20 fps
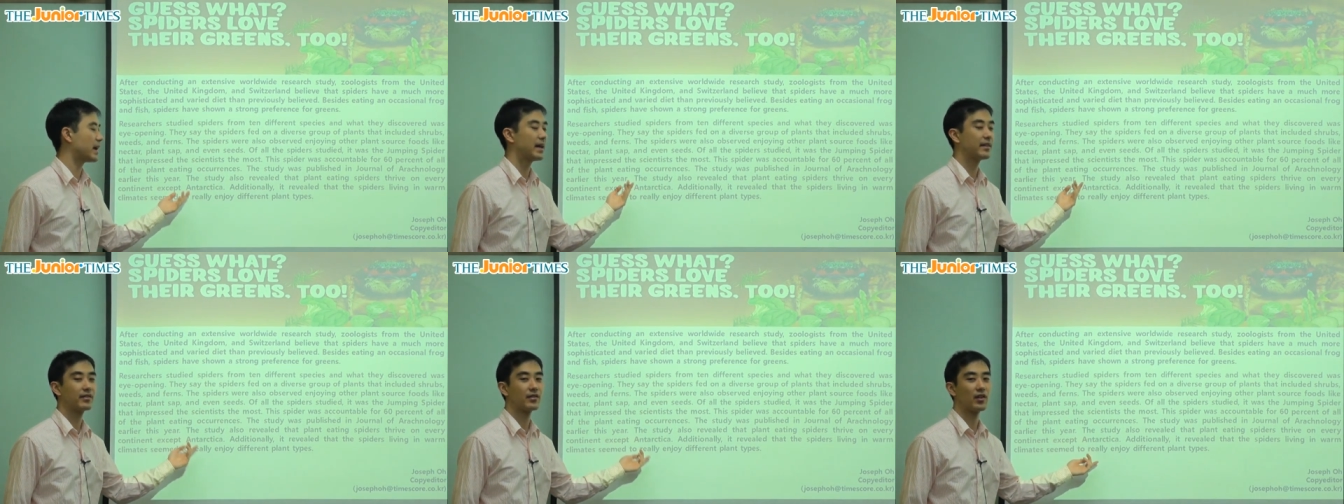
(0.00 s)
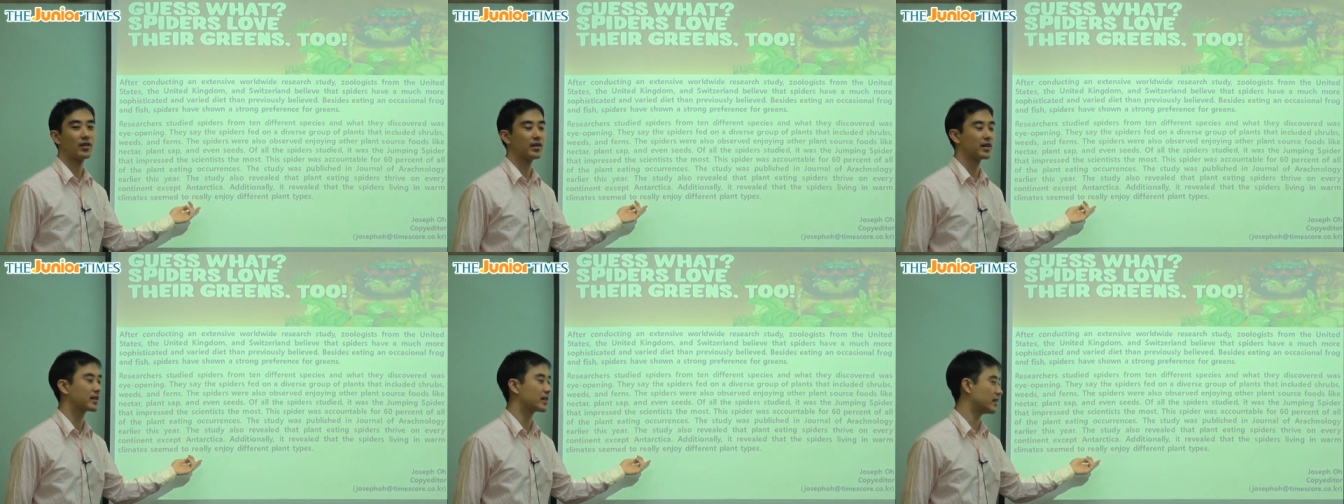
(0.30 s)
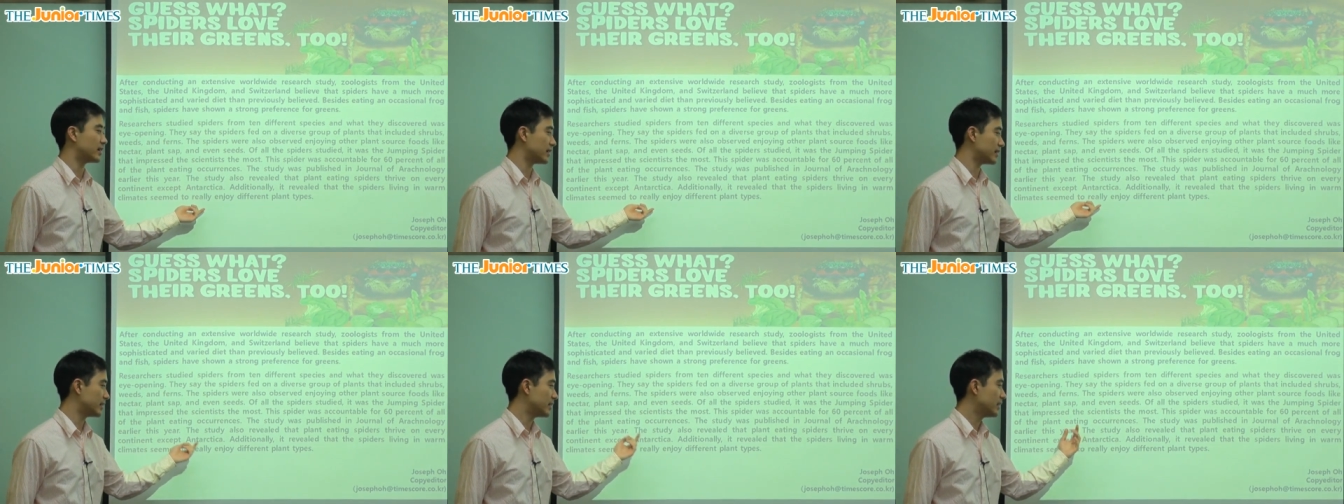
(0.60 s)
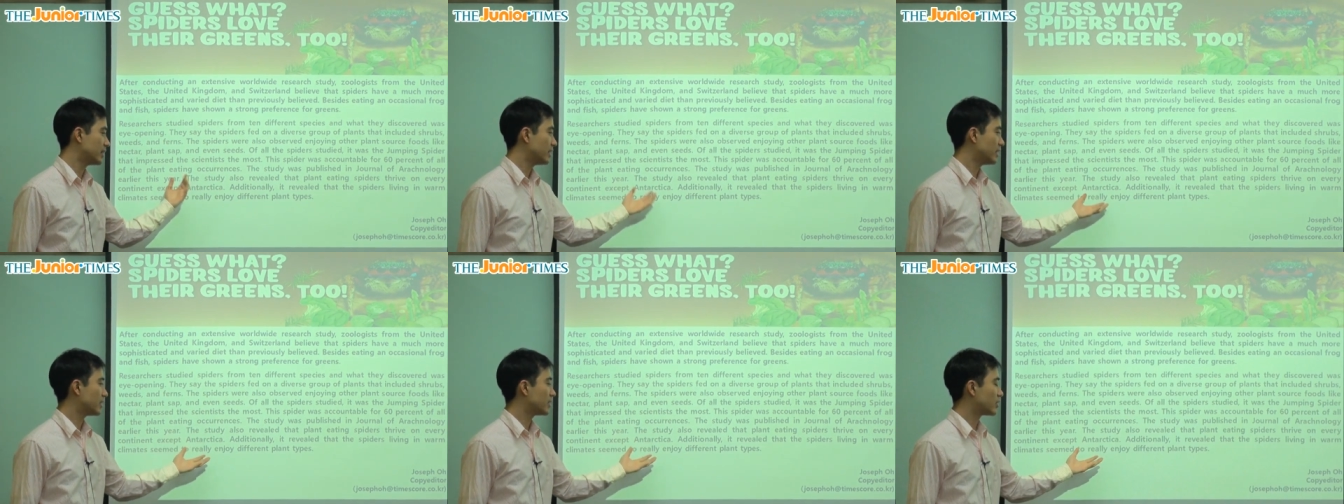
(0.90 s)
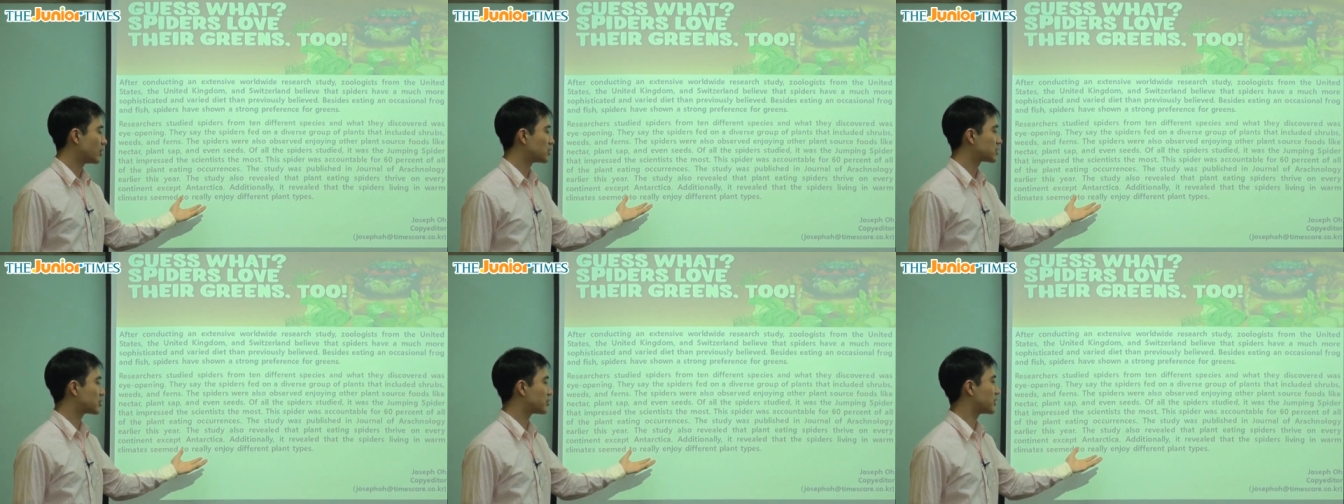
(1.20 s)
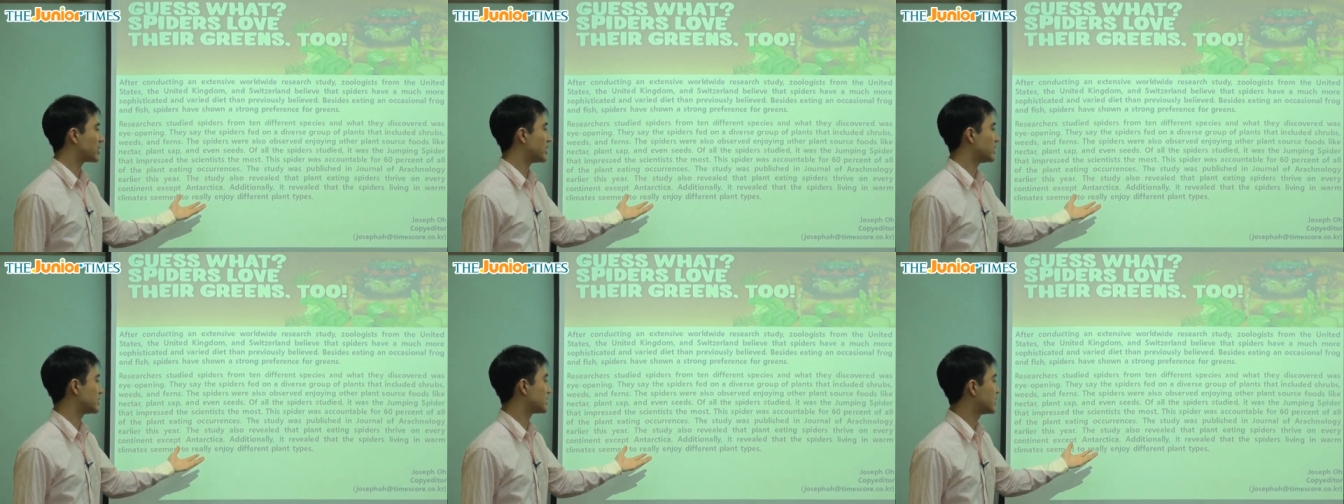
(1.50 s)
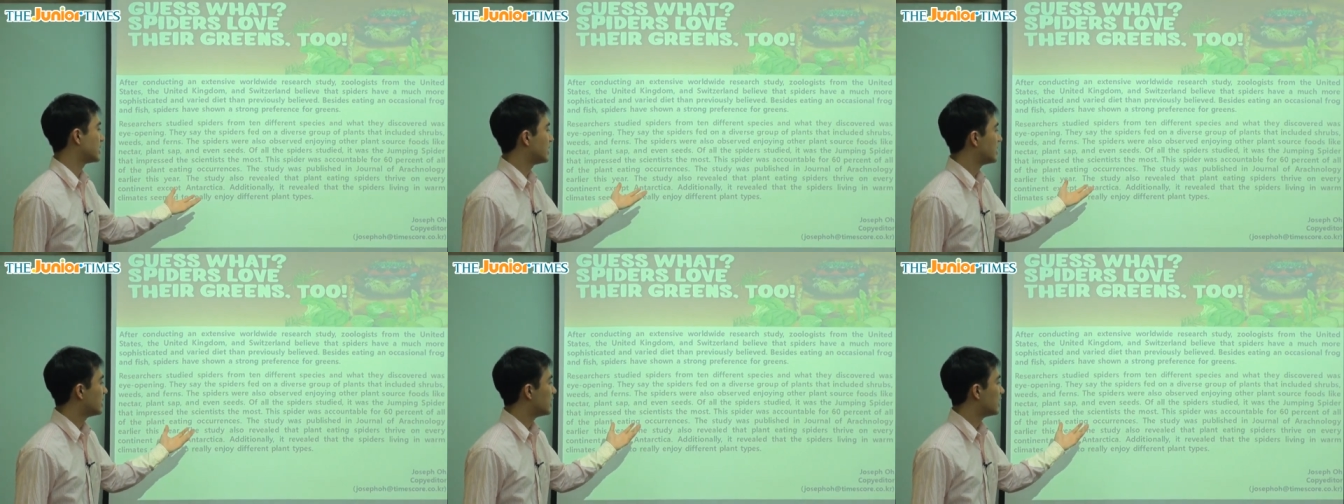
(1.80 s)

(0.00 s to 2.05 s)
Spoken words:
Antarctica. No surprise.